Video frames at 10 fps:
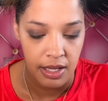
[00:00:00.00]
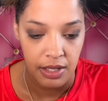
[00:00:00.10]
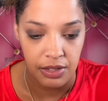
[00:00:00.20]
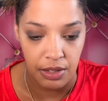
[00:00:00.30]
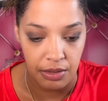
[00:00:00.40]

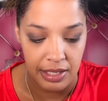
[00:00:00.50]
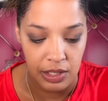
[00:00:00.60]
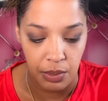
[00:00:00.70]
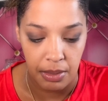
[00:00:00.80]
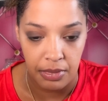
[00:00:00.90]
So that's
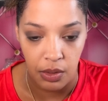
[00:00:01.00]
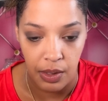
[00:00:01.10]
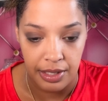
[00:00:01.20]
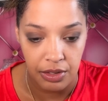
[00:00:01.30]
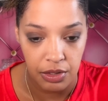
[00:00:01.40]
what I'm gonna go
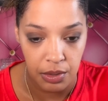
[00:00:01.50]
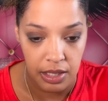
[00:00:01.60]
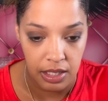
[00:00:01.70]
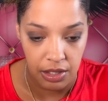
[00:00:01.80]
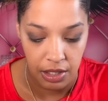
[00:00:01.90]
ahead and do
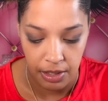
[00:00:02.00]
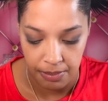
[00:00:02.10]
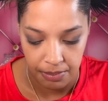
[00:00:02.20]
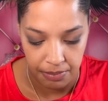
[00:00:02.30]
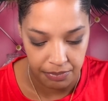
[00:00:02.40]
here.
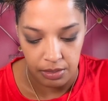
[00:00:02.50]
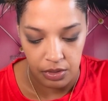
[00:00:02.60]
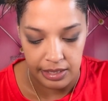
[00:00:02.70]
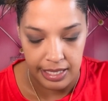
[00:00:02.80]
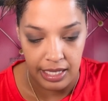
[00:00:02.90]

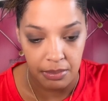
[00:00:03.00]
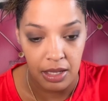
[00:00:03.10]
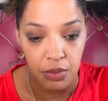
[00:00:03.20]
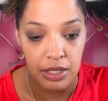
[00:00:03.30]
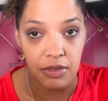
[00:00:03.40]
Just taking my
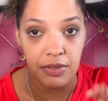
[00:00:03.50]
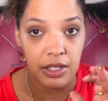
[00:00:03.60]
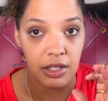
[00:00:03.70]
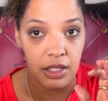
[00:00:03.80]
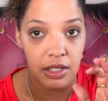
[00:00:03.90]
ring
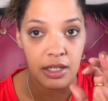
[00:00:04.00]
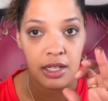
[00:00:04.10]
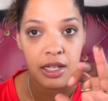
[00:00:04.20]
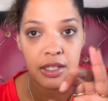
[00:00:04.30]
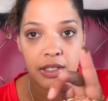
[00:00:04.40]
finger.
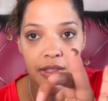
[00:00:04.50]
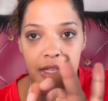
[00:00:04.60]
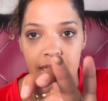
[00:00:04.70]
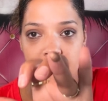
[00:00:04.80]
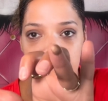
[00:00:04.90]
So
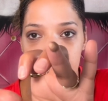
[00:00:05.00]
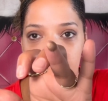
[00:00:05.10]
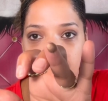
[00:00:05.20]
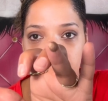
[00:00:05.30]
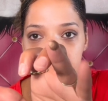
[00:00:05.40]
that is the
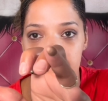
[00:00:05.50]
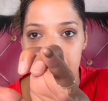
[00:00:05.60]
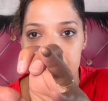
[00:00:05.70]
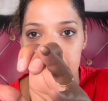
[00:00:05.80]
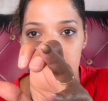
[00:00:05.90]
color there. You
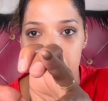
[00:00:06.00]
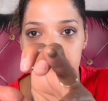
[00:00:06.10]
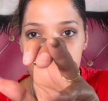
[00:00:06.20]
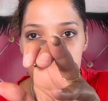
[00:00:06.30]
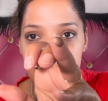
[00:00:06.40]
see how
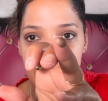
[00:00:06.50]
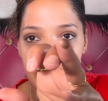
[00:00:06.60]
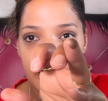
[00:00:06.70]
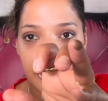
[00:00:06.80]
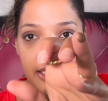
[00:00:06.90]
pigmented
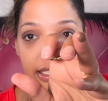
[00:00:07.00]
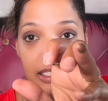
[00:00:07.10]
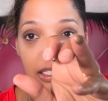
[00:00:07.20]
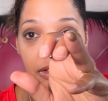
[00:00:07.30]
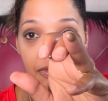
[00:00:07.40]
that is?
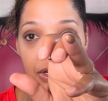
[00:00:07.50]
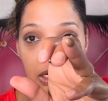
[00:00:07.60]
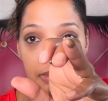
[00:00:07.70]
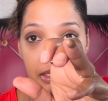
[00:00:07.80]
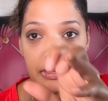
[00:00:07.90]
It's very
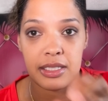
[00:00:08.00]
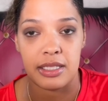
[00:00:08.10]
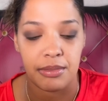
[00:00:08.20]
pigmented.